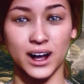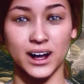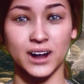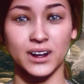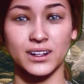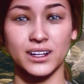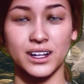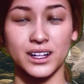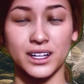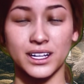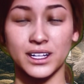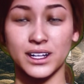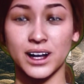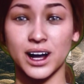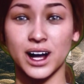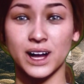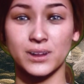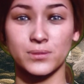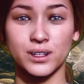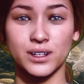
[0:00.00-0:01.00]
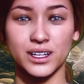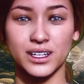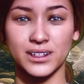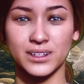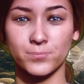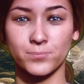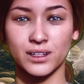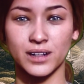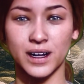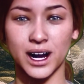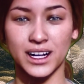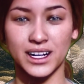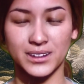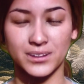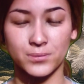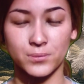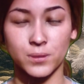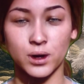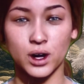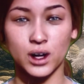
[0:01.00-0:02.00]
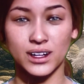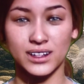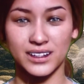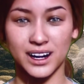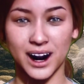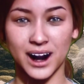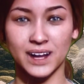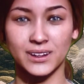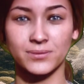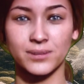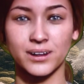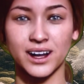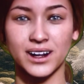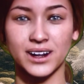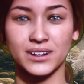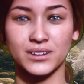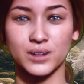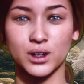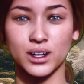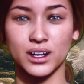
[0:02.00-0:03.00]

as these items symbolize important aspects of your